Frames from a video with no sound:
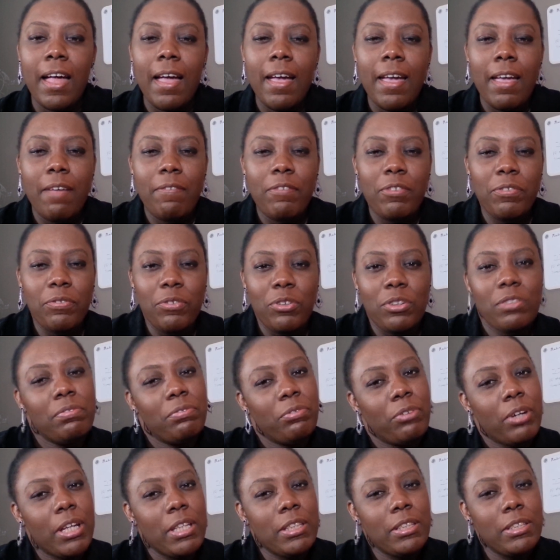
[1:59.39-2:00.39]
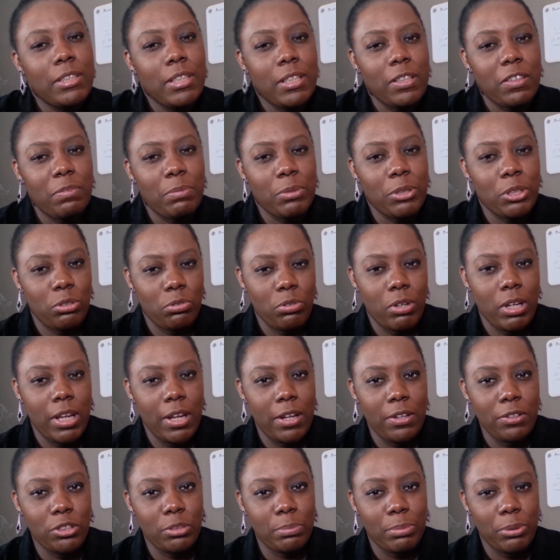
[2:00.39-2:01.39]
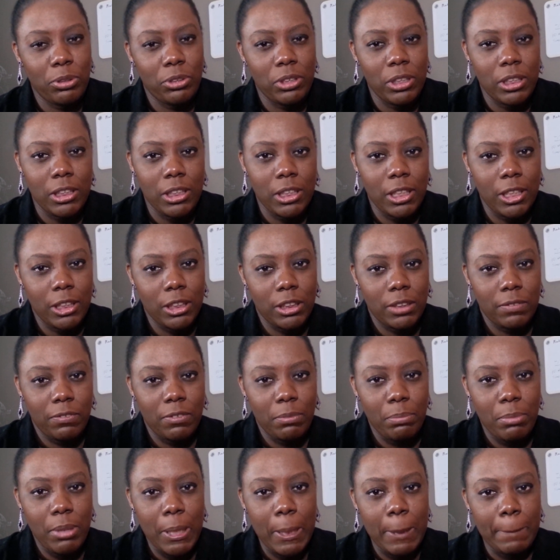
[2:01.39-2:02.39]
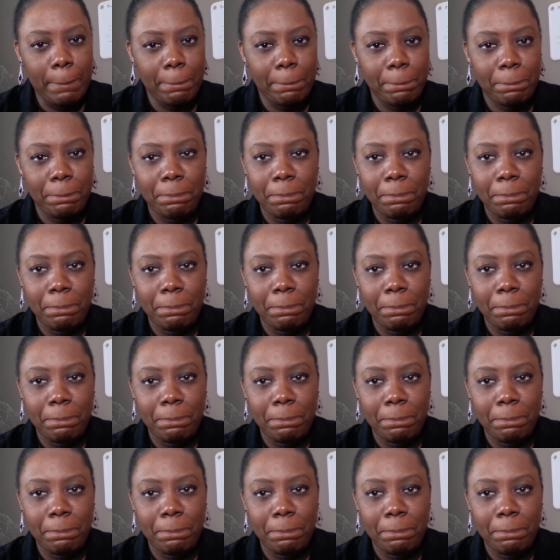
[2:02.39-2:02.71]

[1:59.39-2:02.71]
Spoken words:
I have a few friends that have been trying to purchase kits from me.